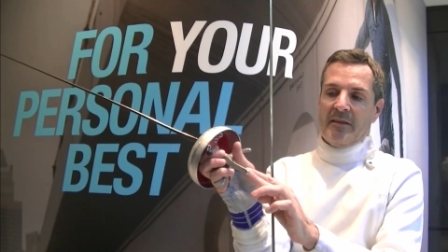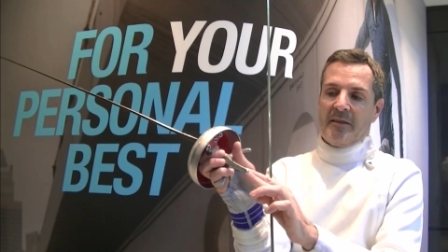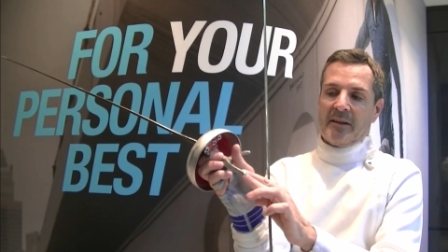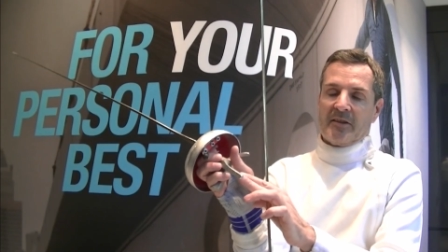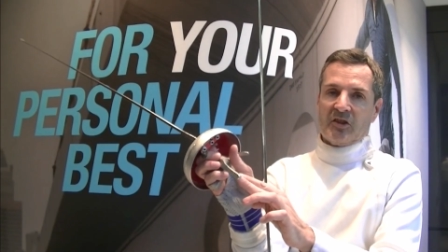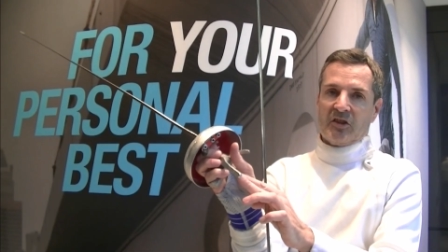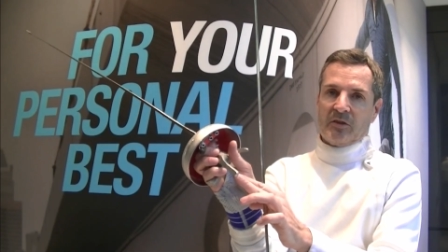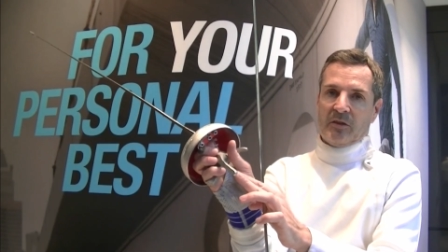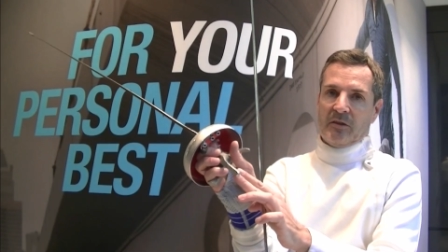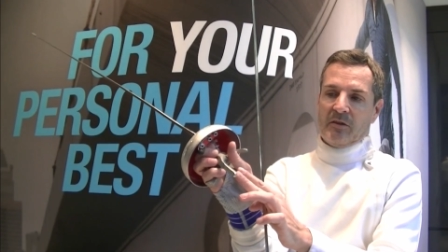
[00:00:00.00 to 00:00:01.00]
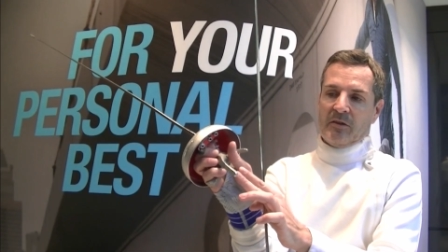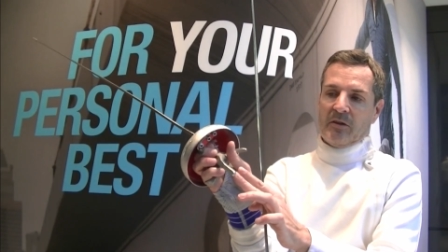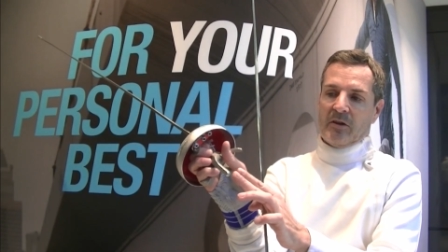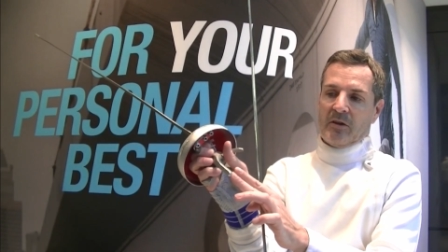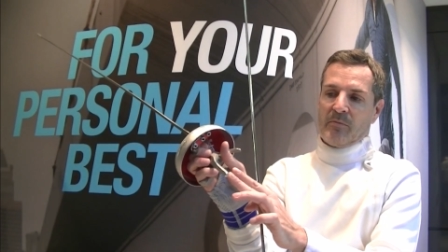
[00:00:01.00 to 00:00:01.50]
that this
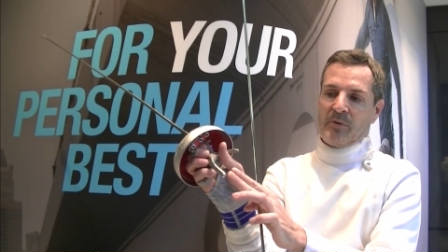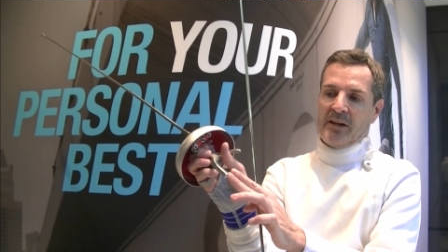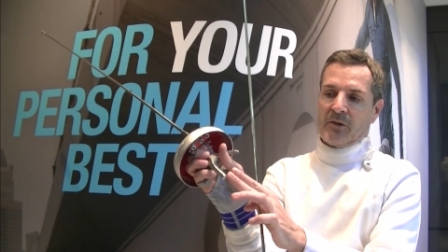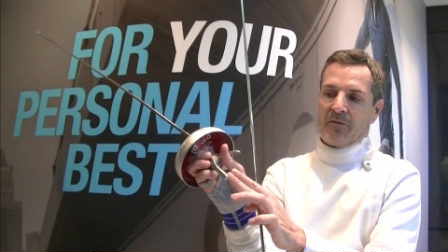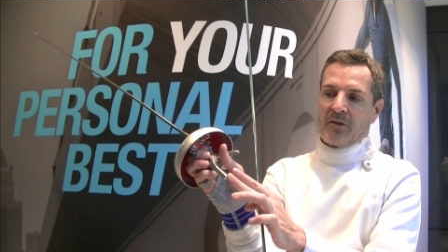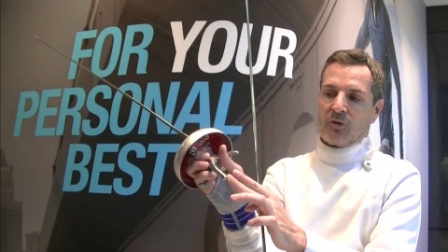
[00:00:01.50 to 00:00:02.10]
part of the